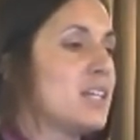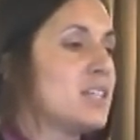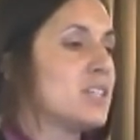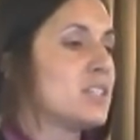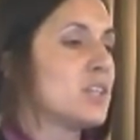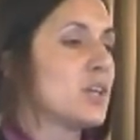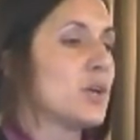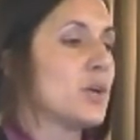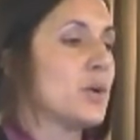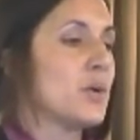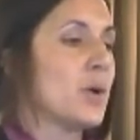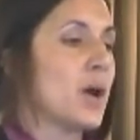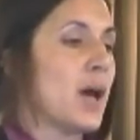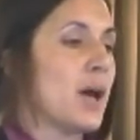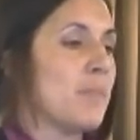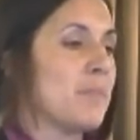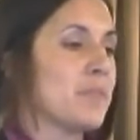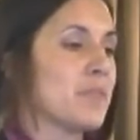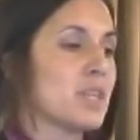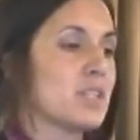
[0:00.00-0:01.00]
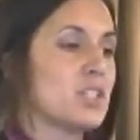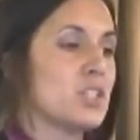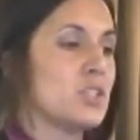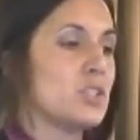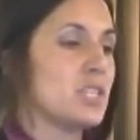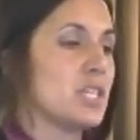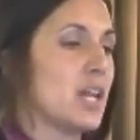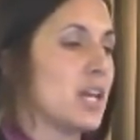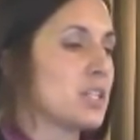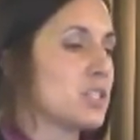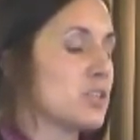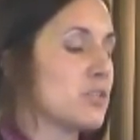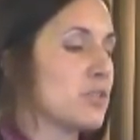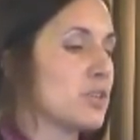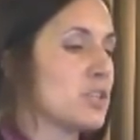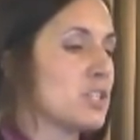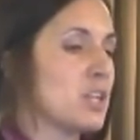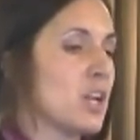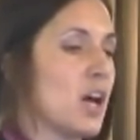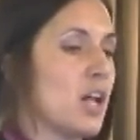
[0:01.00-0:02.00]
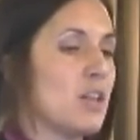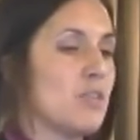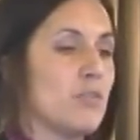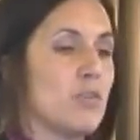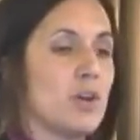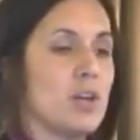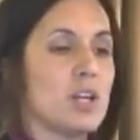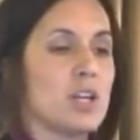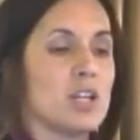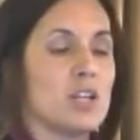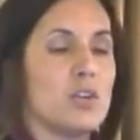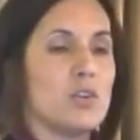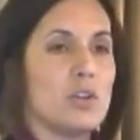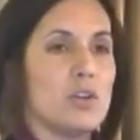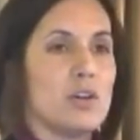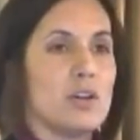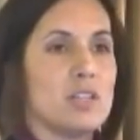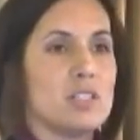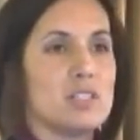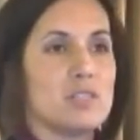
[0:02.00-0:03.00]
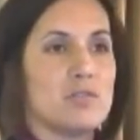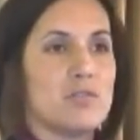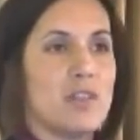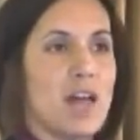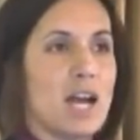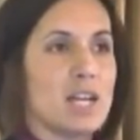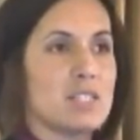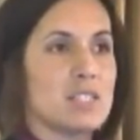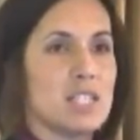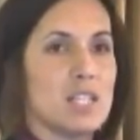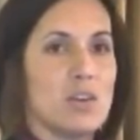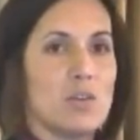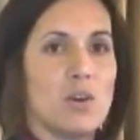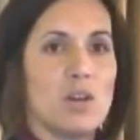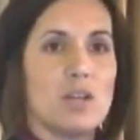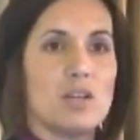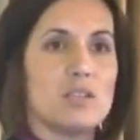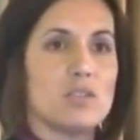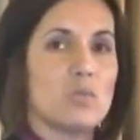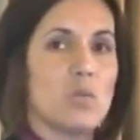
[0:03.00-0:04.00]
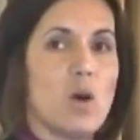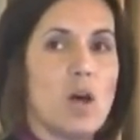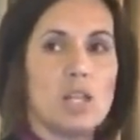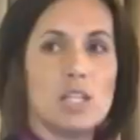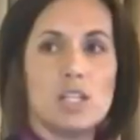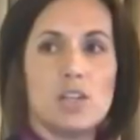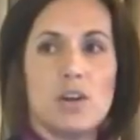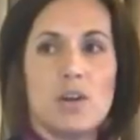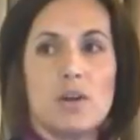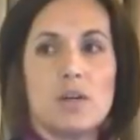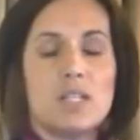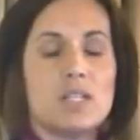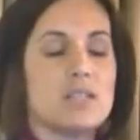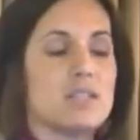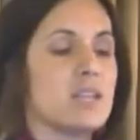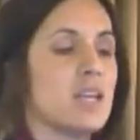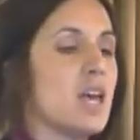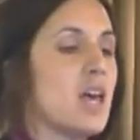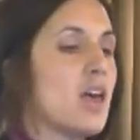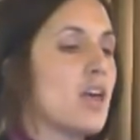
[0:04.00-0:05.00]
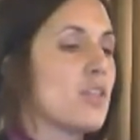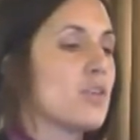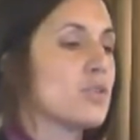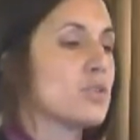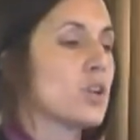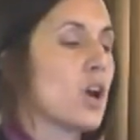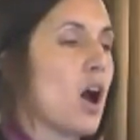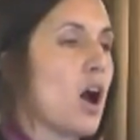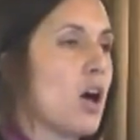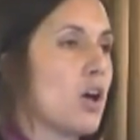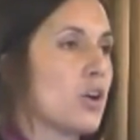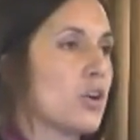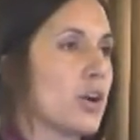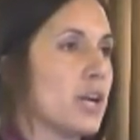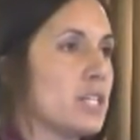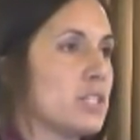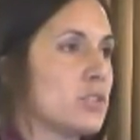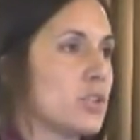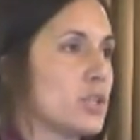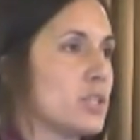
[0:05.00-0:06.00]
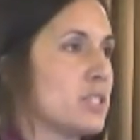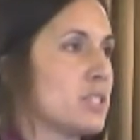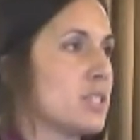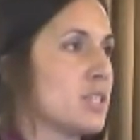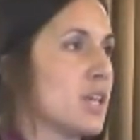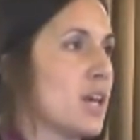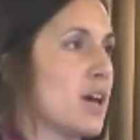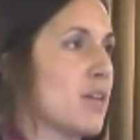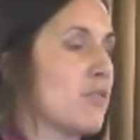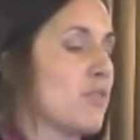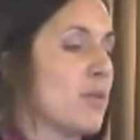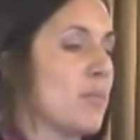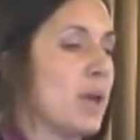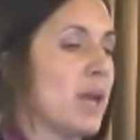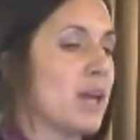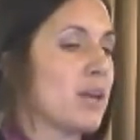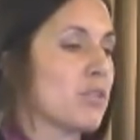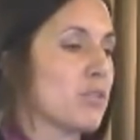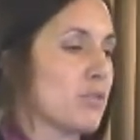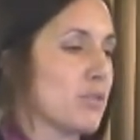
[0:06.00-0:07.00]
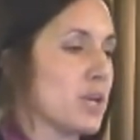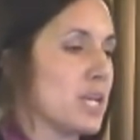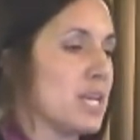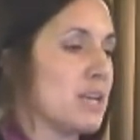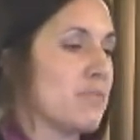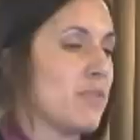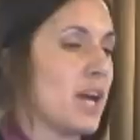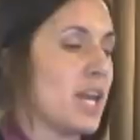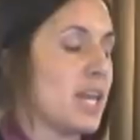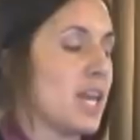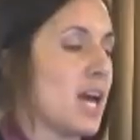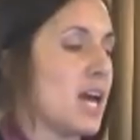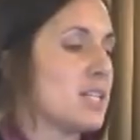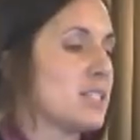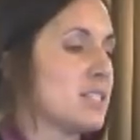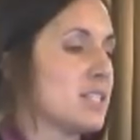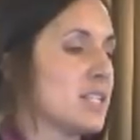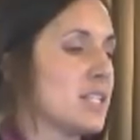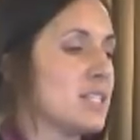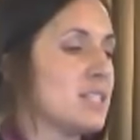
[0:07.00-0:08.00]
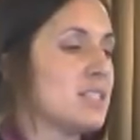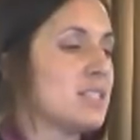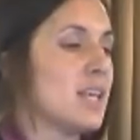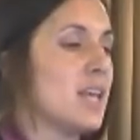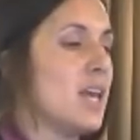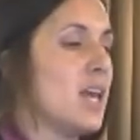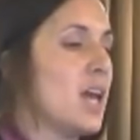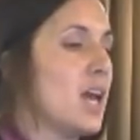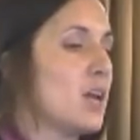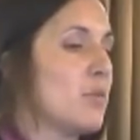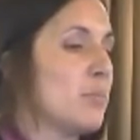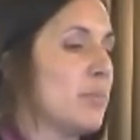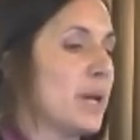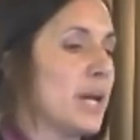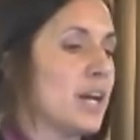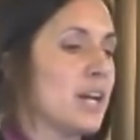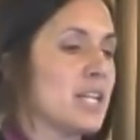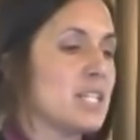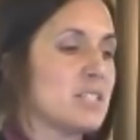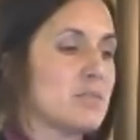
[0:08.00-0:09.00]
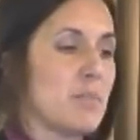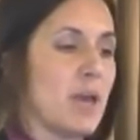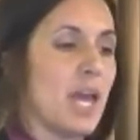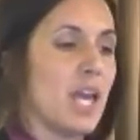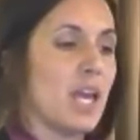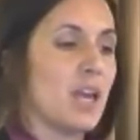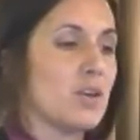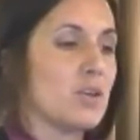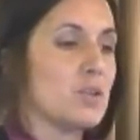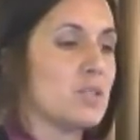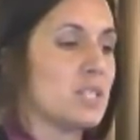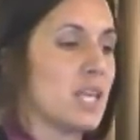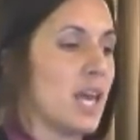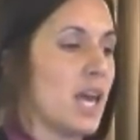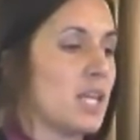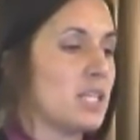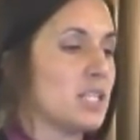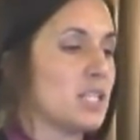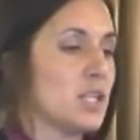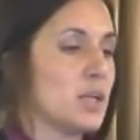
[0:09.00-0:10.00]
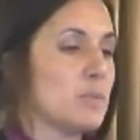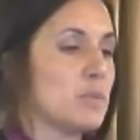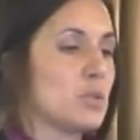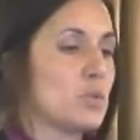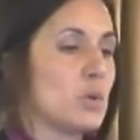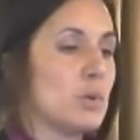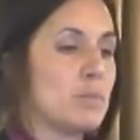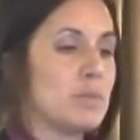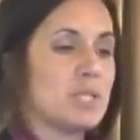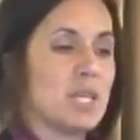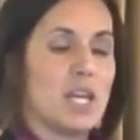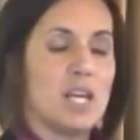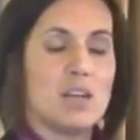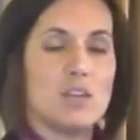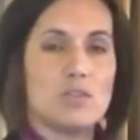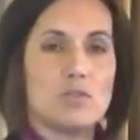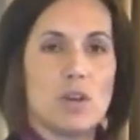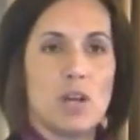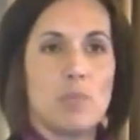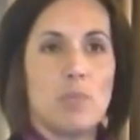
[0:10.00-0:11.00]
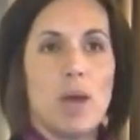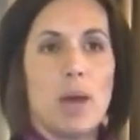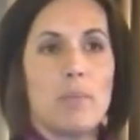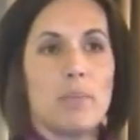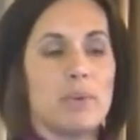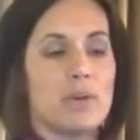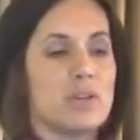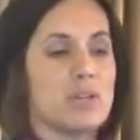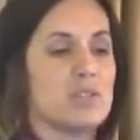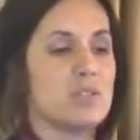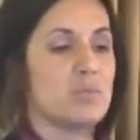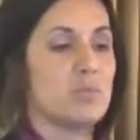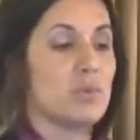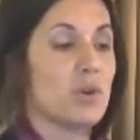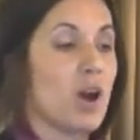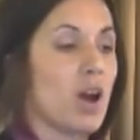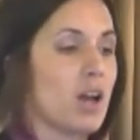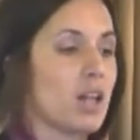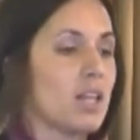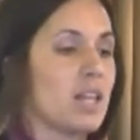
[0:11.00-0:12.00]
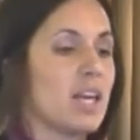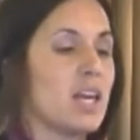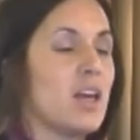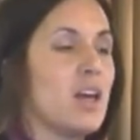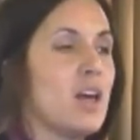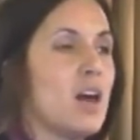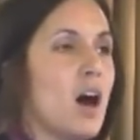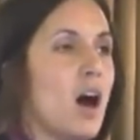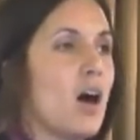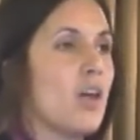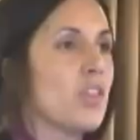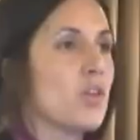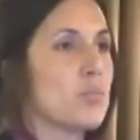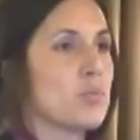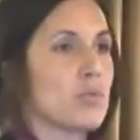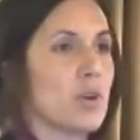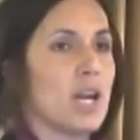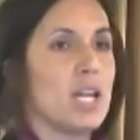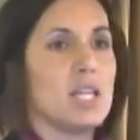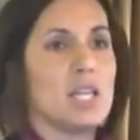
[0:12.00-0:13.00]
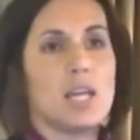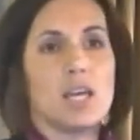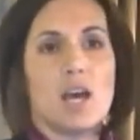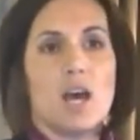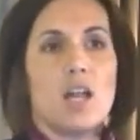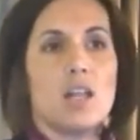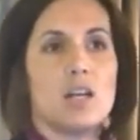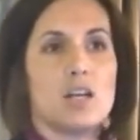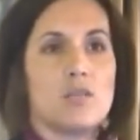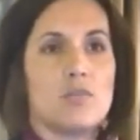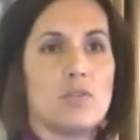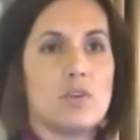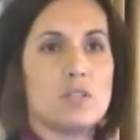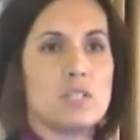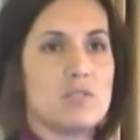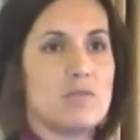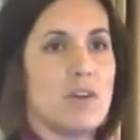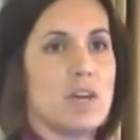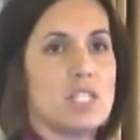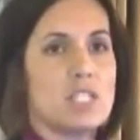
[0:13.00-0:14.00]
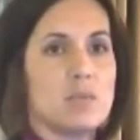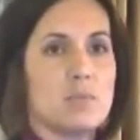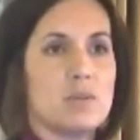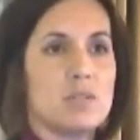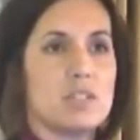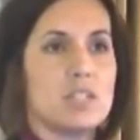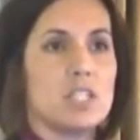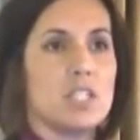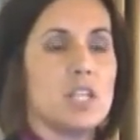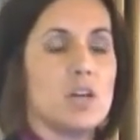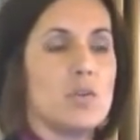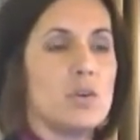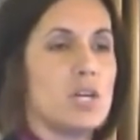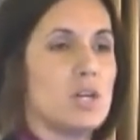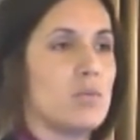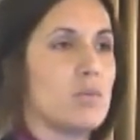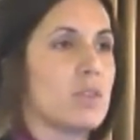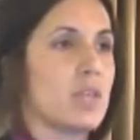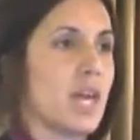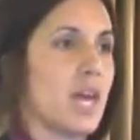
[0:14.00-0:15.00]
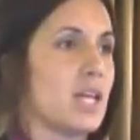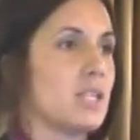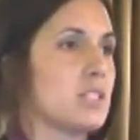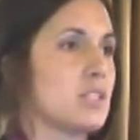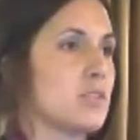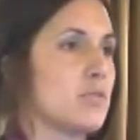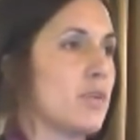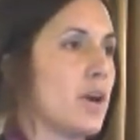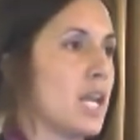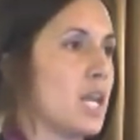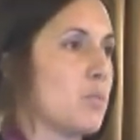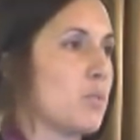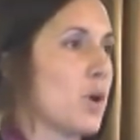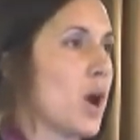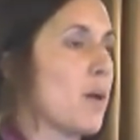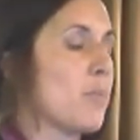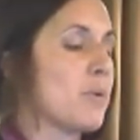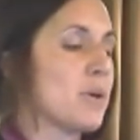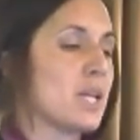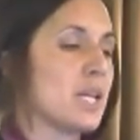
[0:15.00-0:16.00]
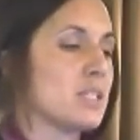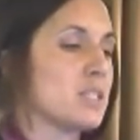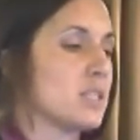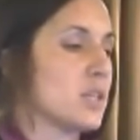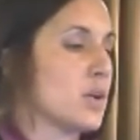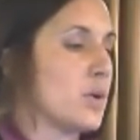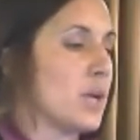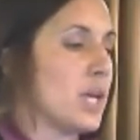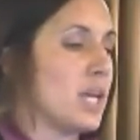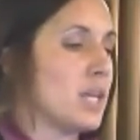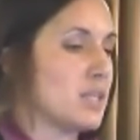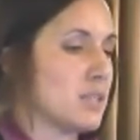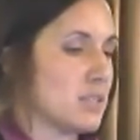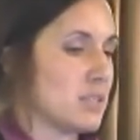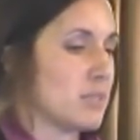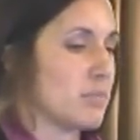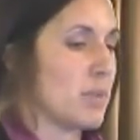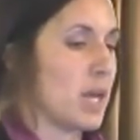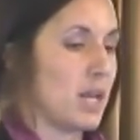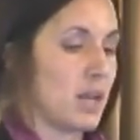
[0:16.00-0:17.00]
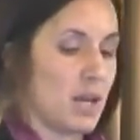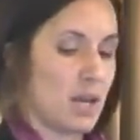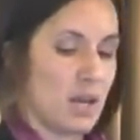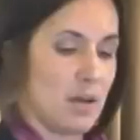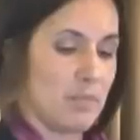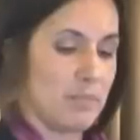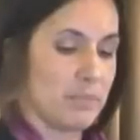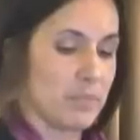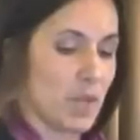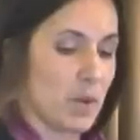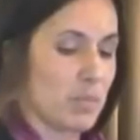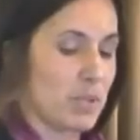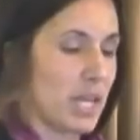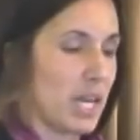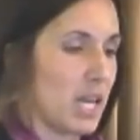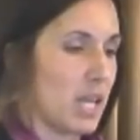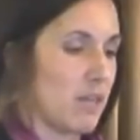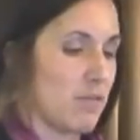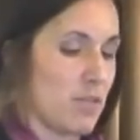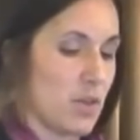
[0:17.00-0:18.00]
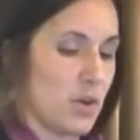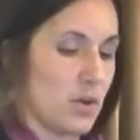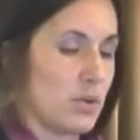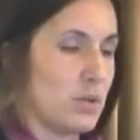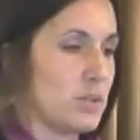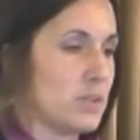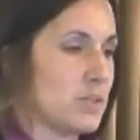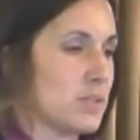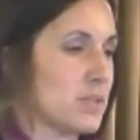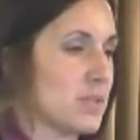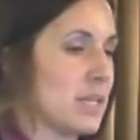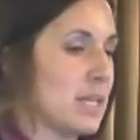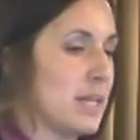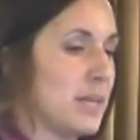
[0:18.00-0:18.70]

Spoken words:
So choosing extra virgin olive oil, canola oils, flaxseed oils, walnut oils, those are all great sources of omega-3 fatty acids, and berries, mangoes, cantaloupes, sweet potatoes, red peppers, broccoli, all the brightly colored fruits and vegetables are loaded with cancer-fighting properties, so eat plenty of those.